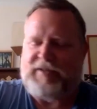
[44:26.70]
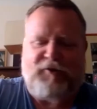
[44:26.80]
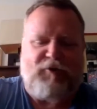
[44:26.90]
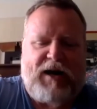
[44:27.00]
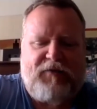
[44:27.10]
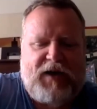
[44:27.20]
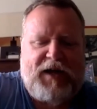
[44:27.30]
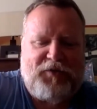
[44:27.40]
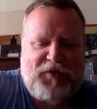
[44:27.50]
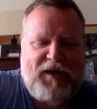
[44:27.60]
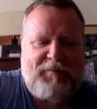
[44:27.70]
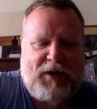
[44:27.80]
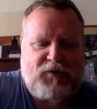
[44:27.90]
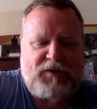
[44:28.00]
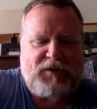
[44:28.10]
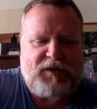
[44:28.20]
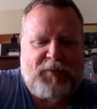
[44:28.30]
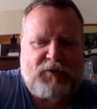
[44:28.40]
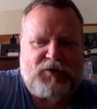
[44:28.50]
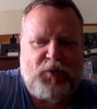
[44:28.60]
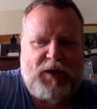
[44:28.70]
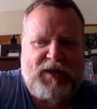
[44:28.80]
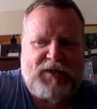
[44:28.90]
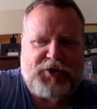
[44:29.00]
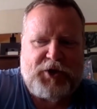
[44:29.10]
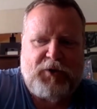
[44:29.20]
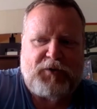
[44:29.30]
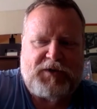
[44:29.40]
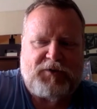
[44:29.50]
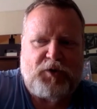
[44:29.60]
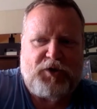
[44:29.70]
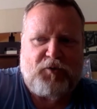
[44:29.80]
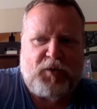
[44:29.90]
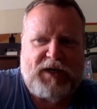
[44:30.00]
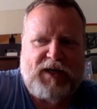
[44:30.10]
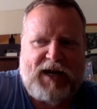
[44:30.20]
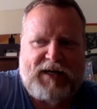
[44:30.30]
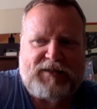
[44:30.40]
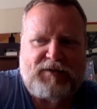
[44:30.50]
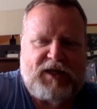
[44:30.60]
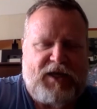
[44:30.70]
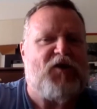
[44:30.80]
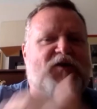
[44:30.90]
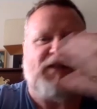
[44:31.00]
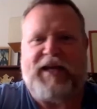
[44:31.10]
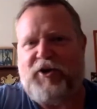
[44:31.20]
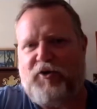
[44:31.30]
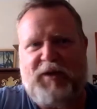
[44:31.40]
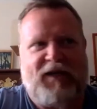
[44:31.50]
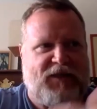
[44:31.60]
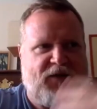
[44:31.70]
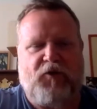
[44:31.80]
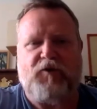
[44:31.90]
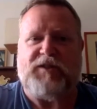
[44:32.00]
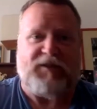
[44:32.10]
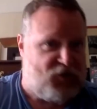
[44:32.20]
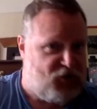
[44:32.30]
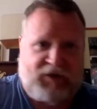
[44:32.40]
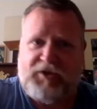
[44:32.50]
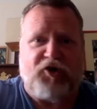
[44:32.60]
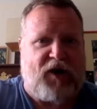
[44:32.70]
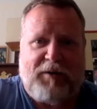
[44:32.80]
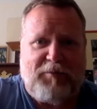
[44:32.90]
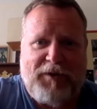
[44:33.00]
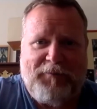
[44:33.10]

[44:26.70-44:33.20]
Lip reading: the gratifying thing about doing these shows, is when you realize years later, because at first it's just a job,